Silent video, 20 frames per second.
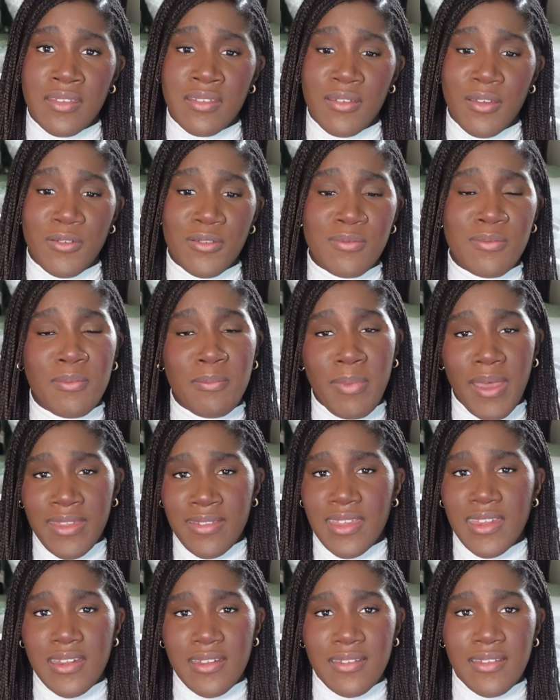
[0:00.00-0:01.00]
So by
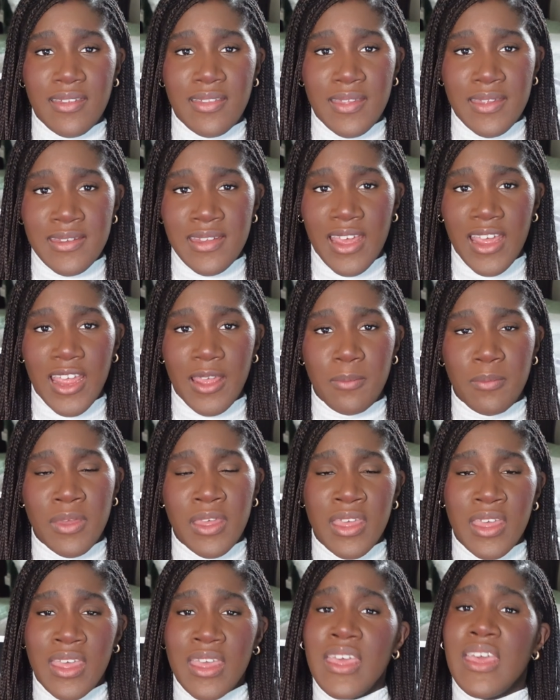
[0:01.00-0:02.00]
setting aside that time,
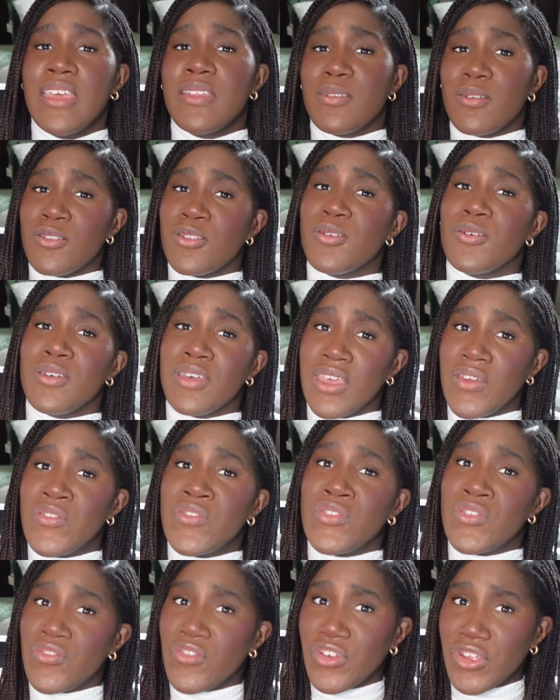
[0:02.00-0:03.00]
it's also a
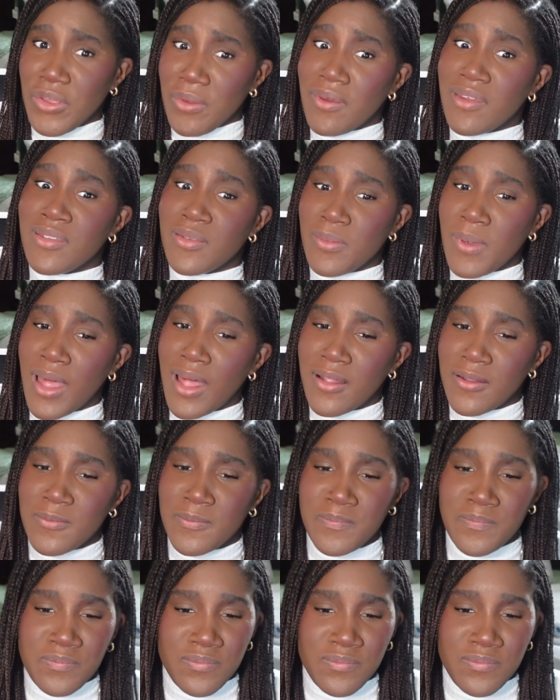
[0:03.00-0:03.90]
gift for you as well.